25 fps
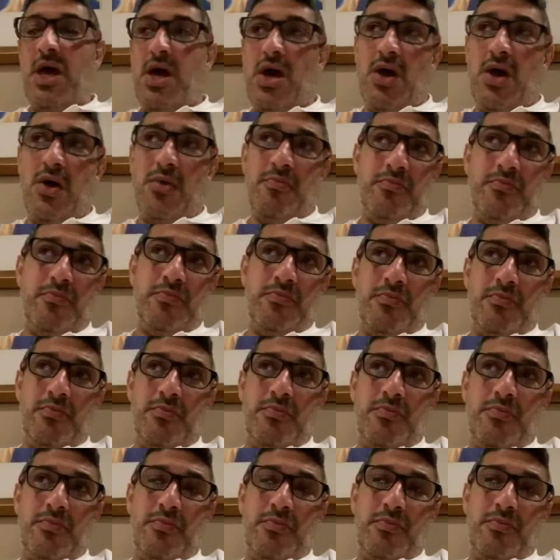And
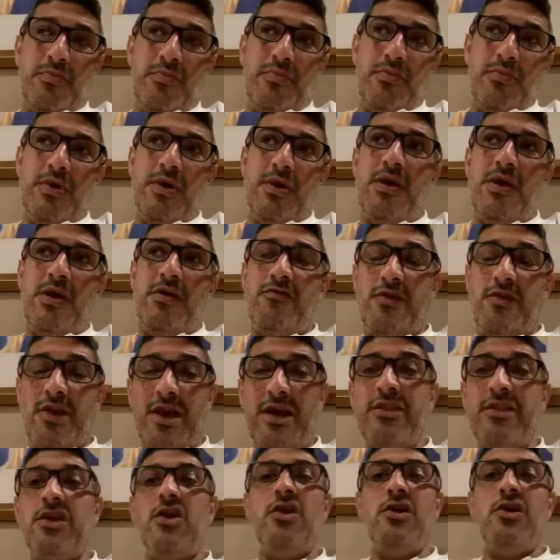if you
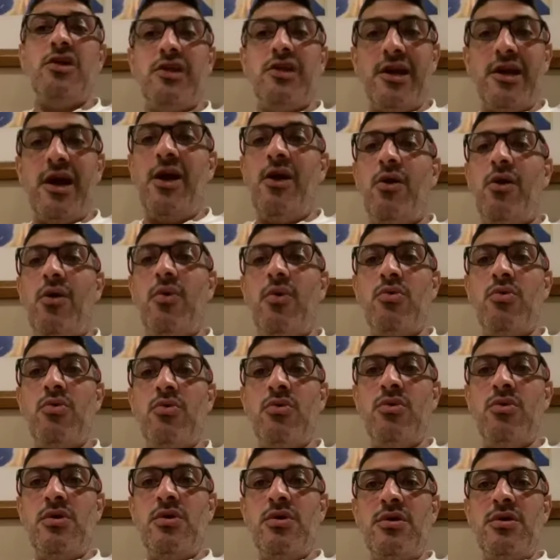get the early goal,
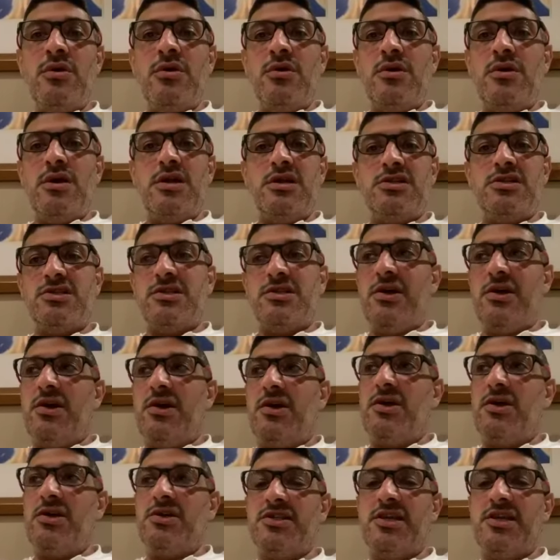it's
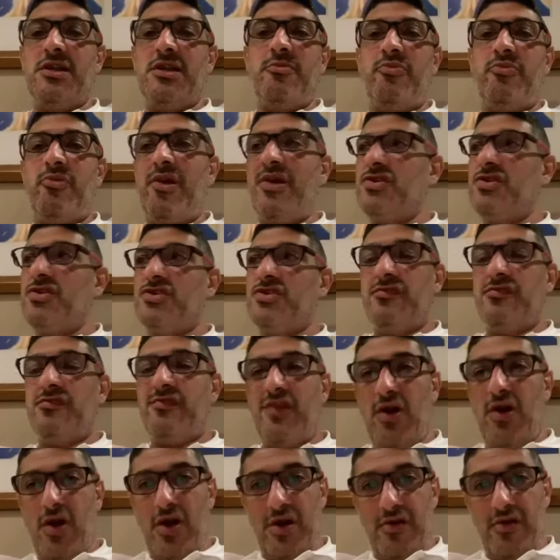like a celebration of
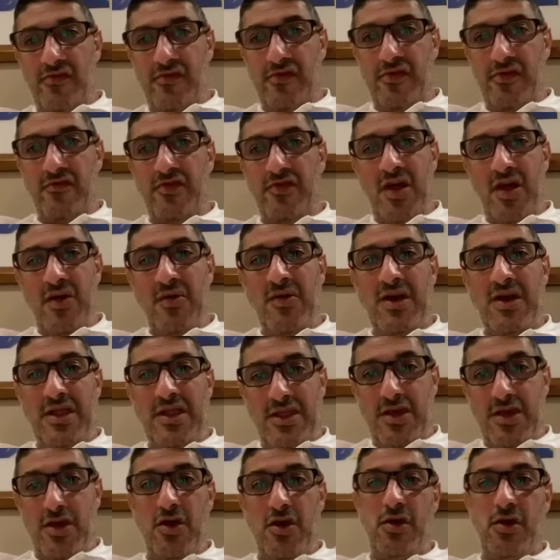life. If you don't
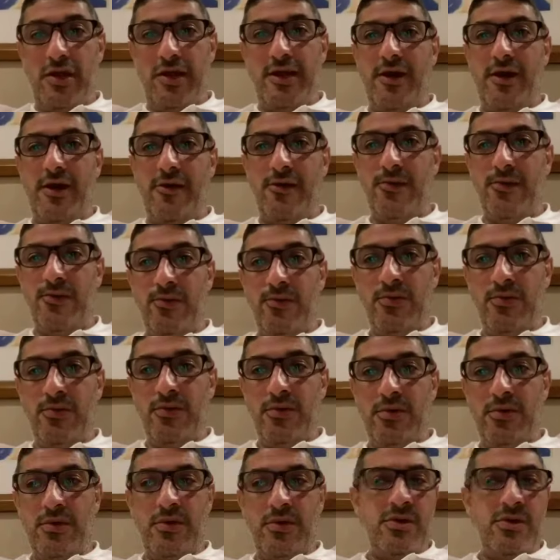get the early goal,
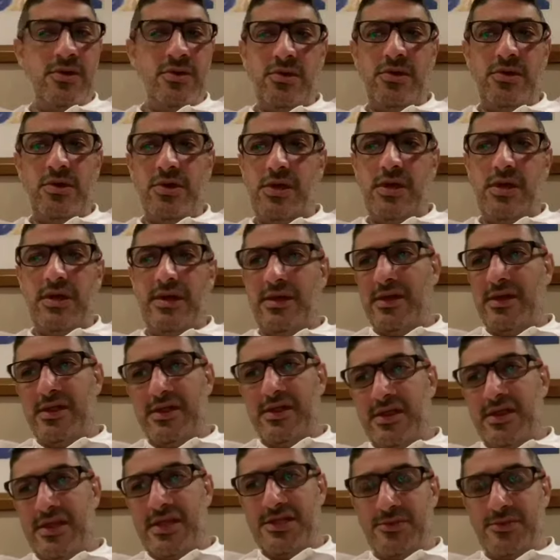
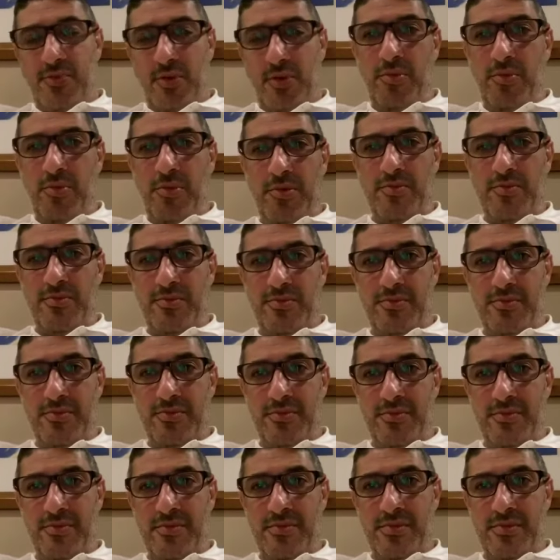there's a problem.
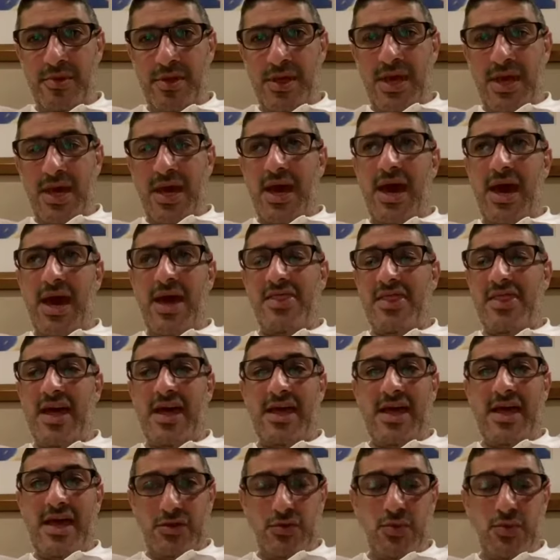And
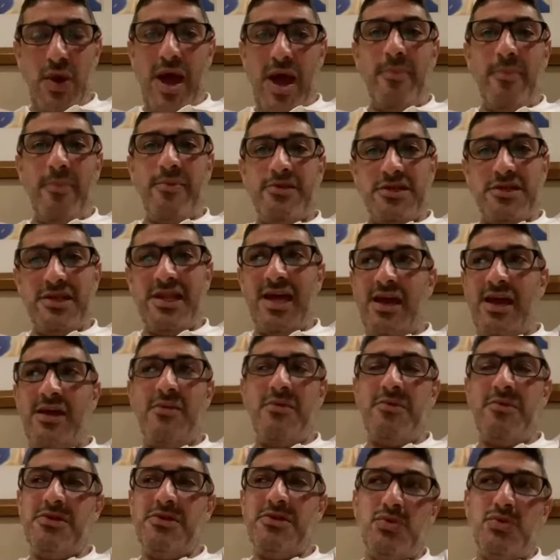that's what happened today.
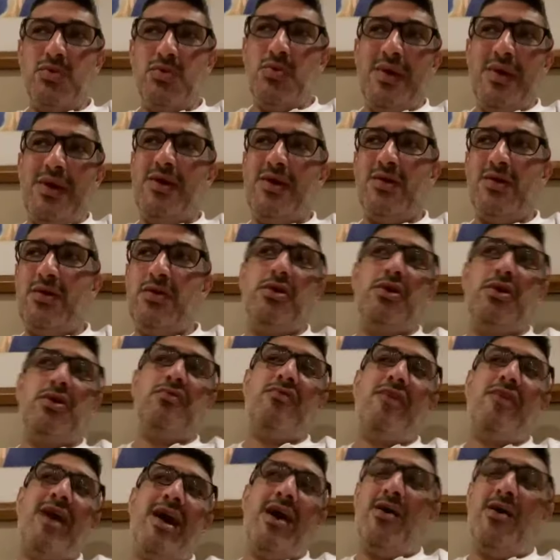It's all well and good, the
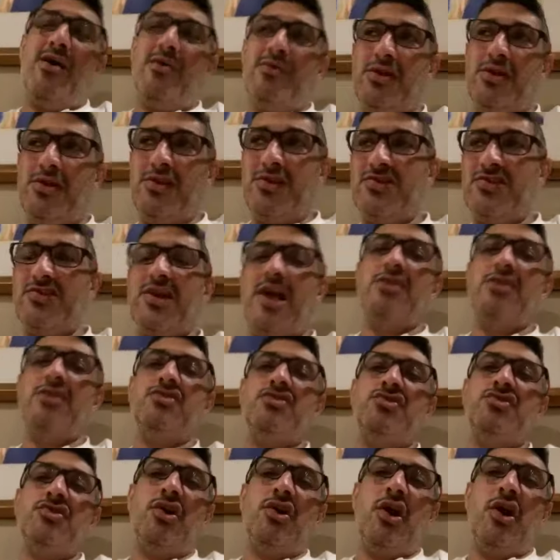crowd and the sun
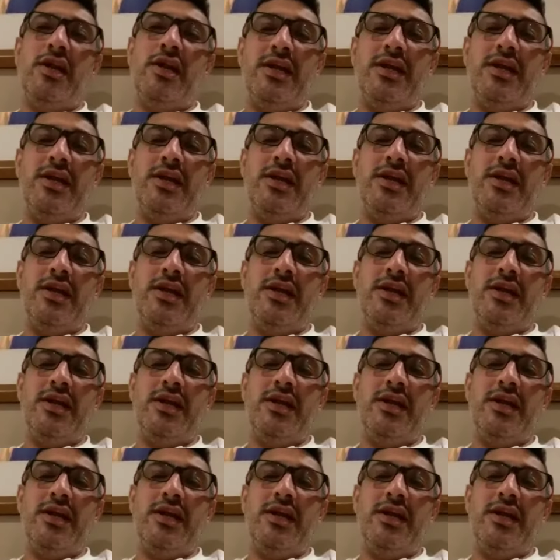shining.